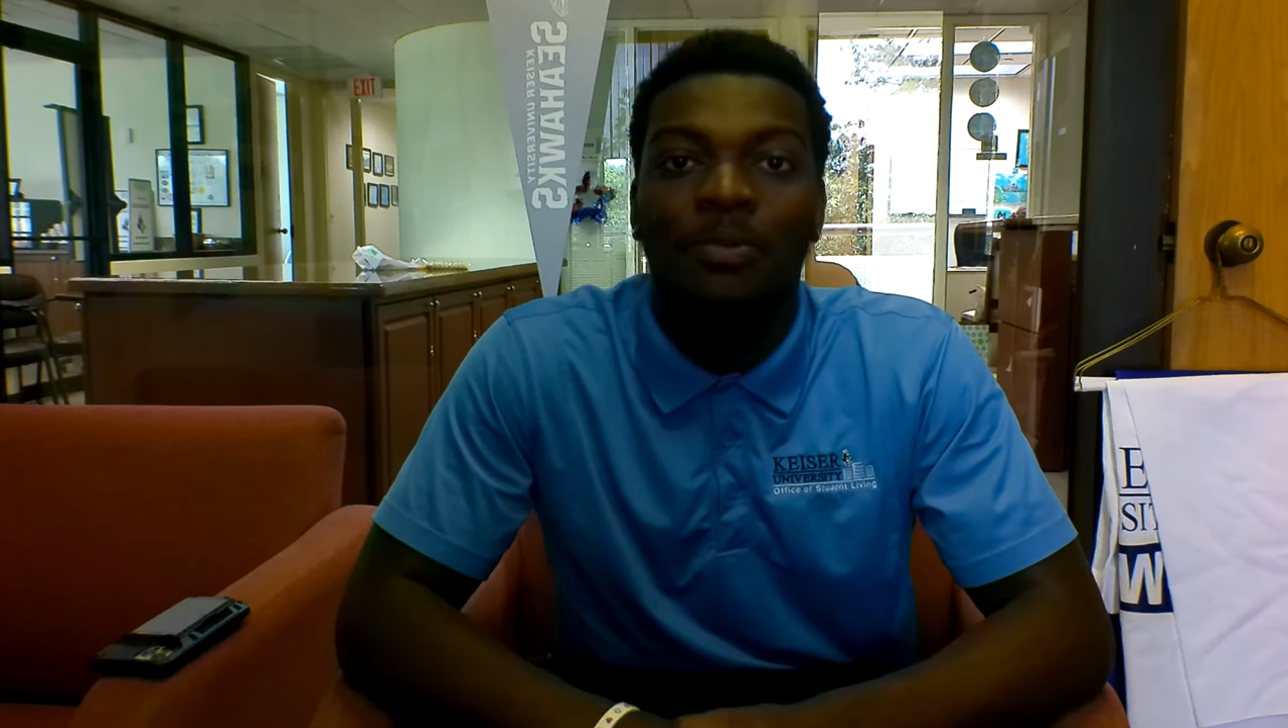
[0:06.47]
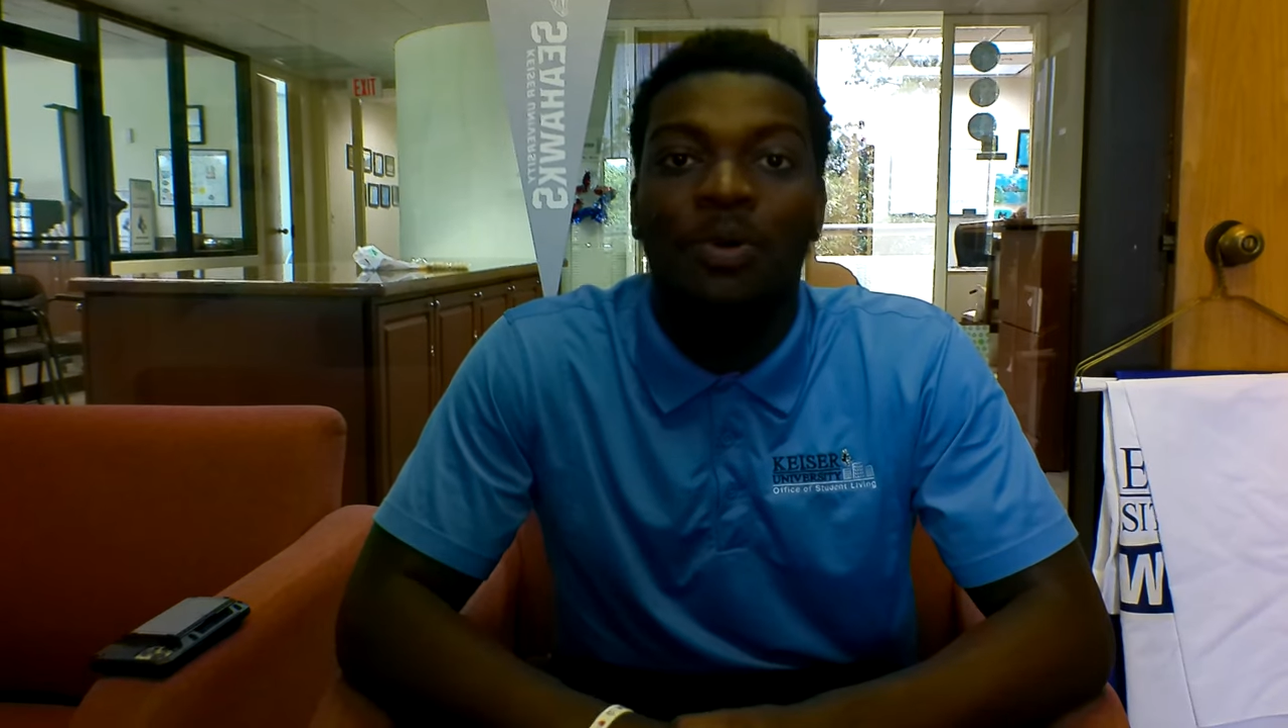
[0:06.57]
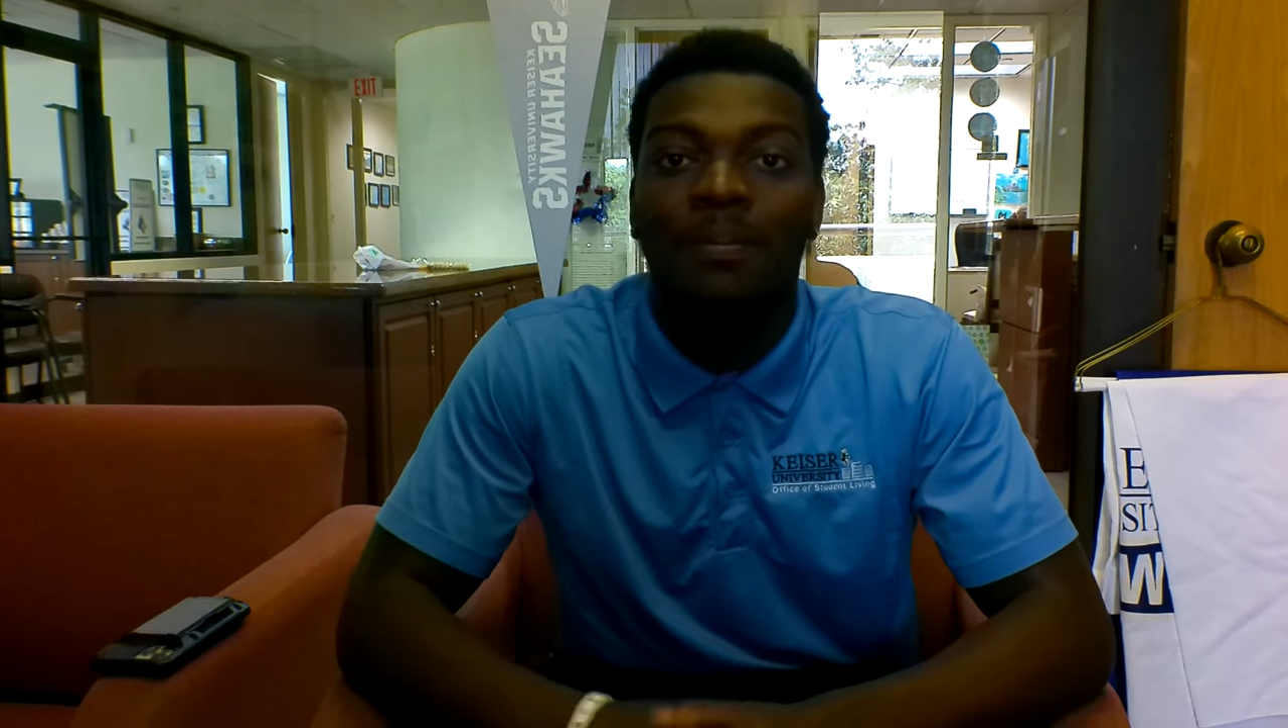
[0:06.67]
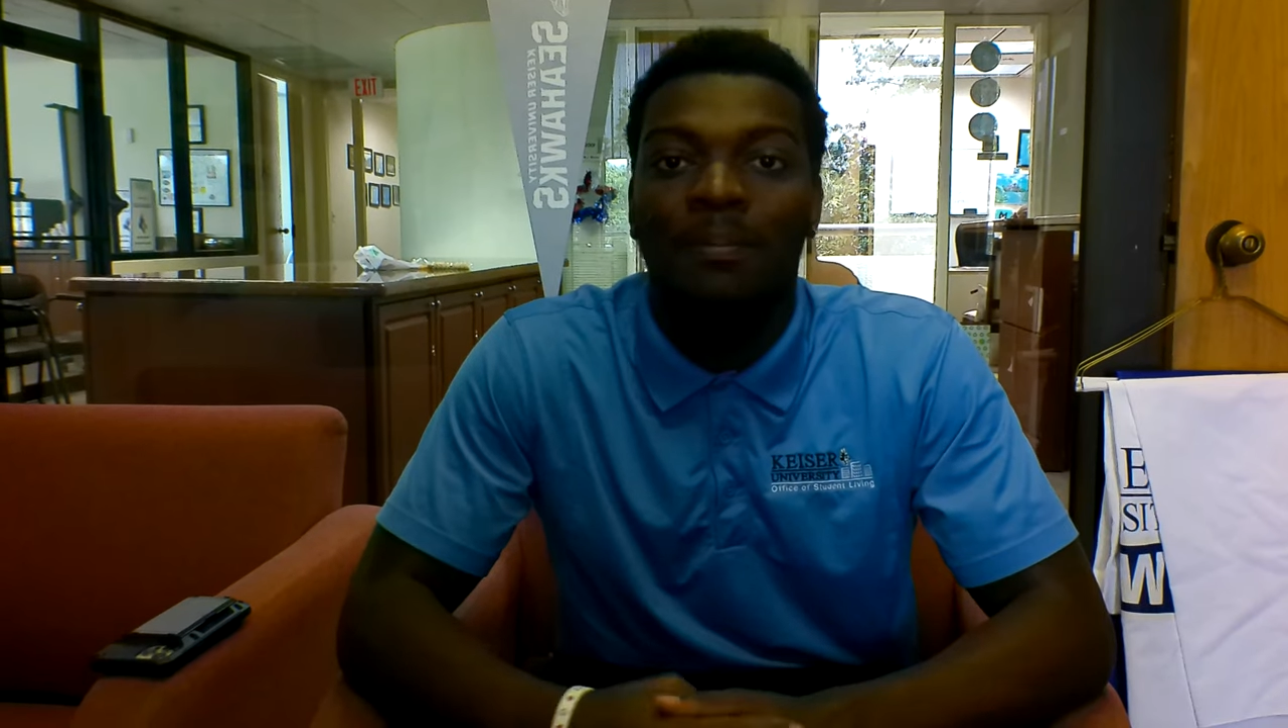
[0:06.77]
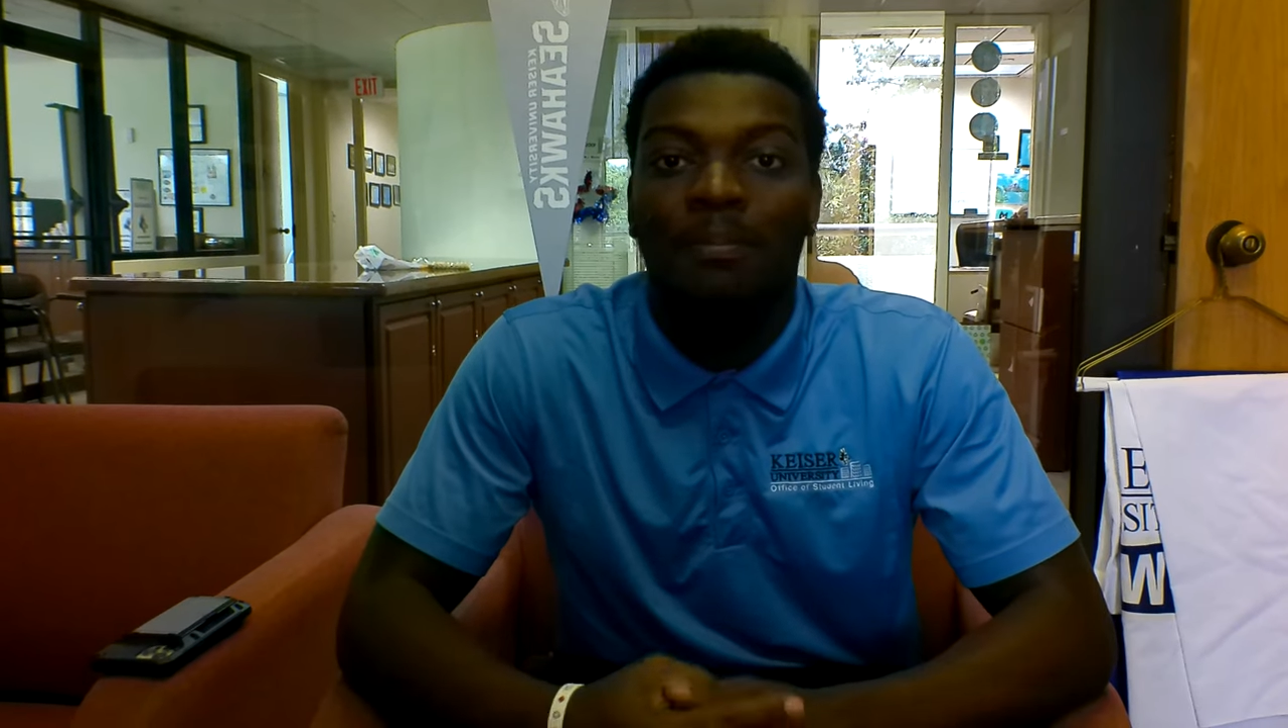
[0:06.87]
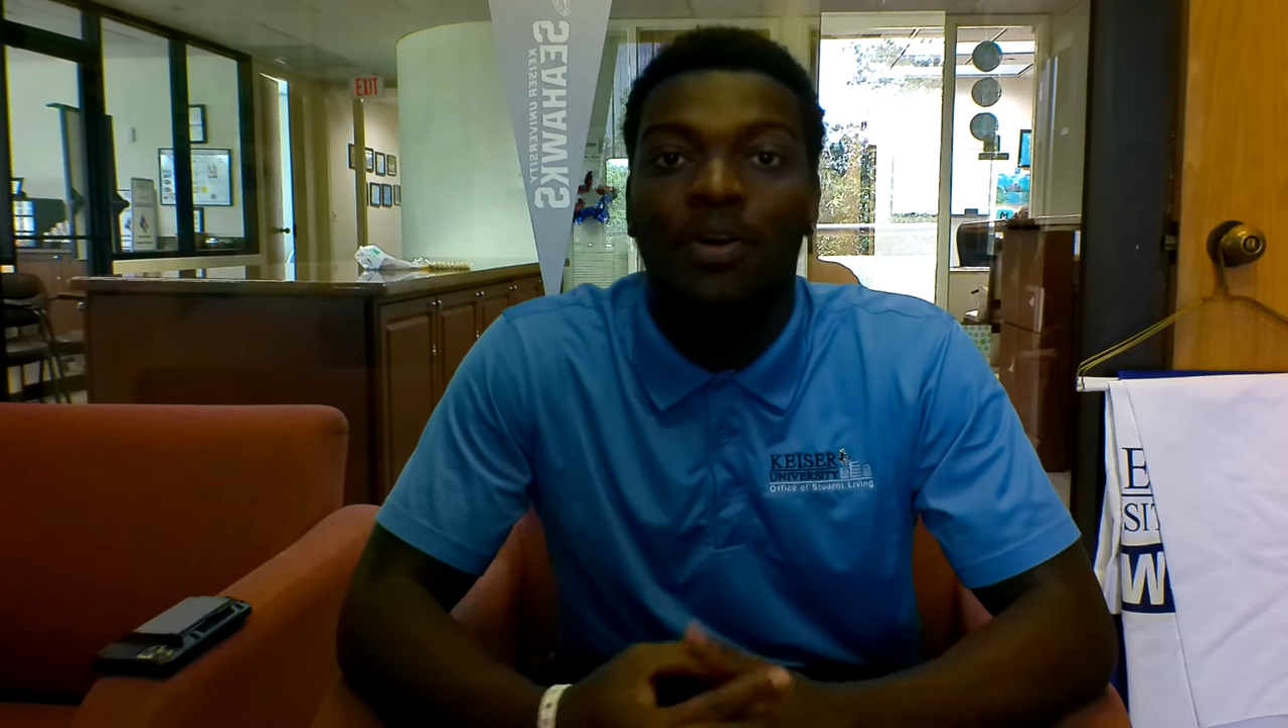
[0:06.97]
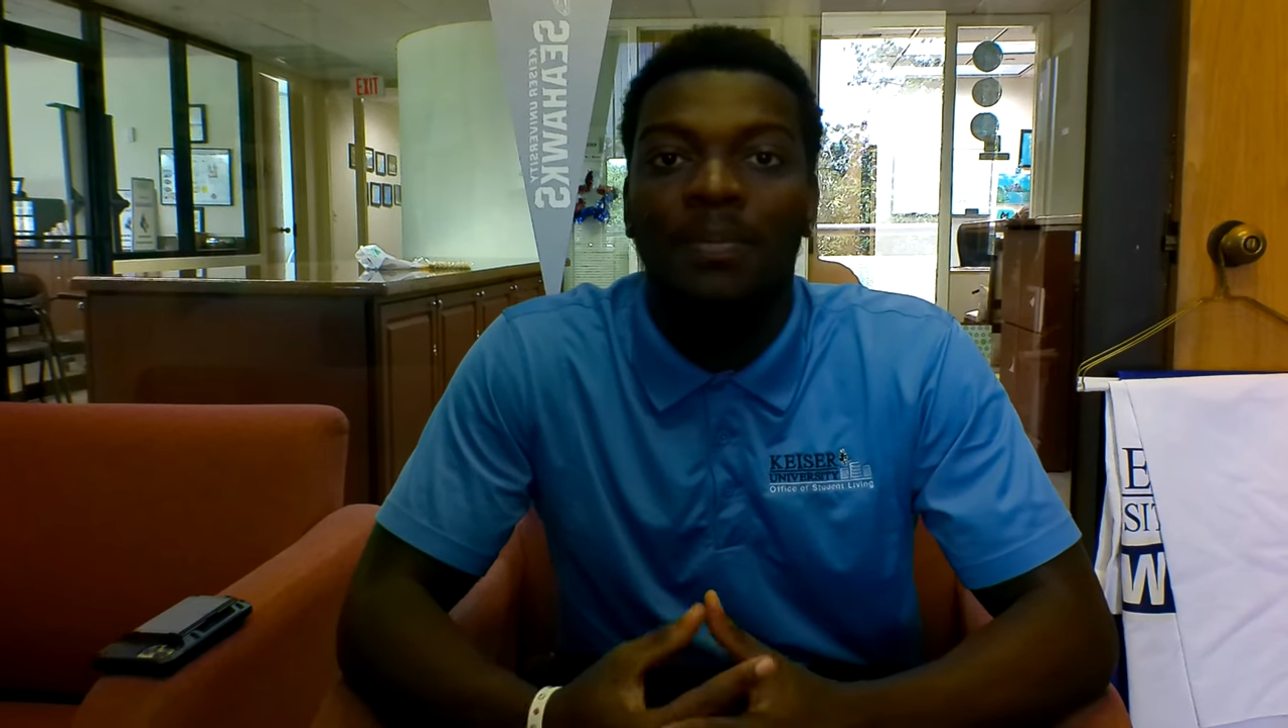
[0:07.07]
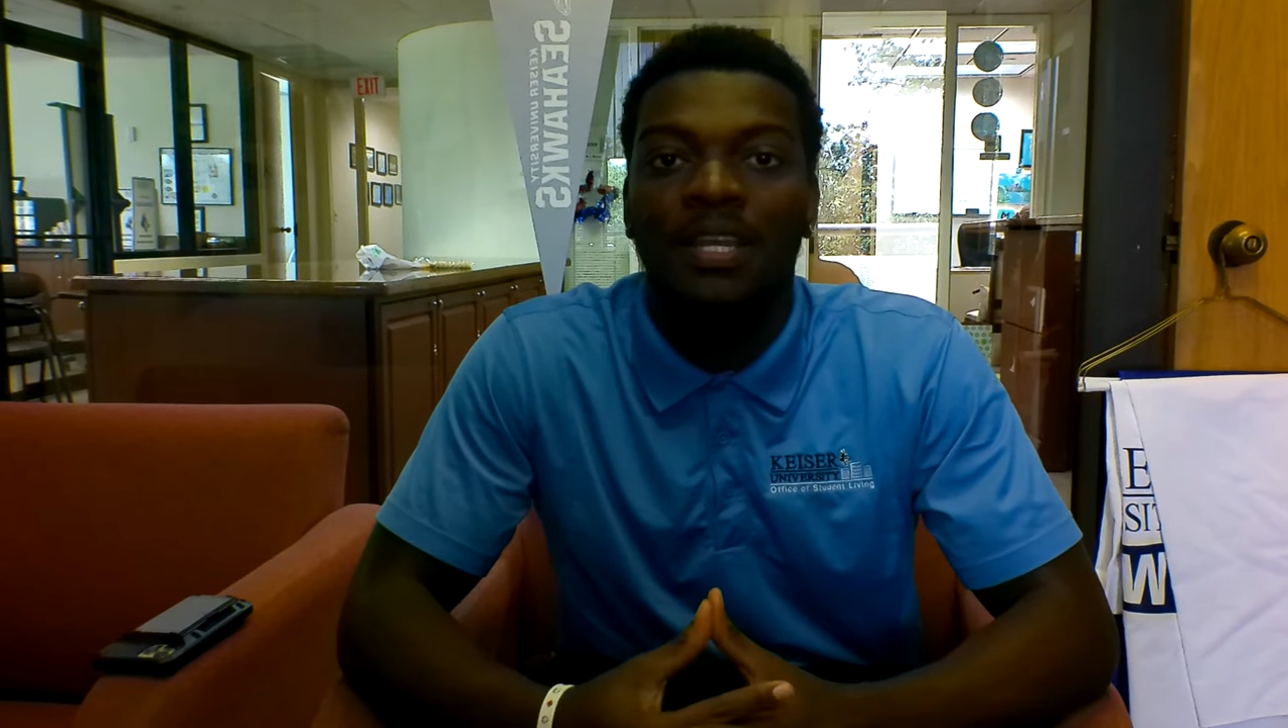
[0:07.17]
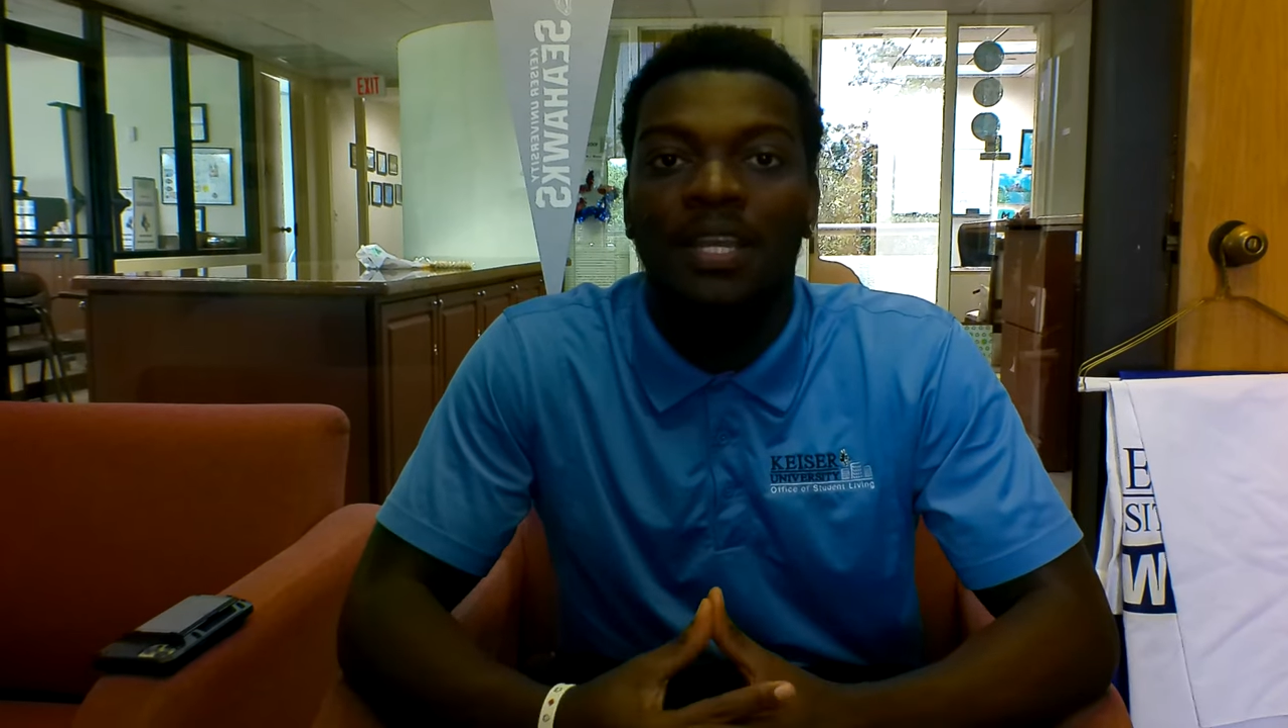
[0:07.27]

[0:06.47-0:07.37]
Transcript: what brought me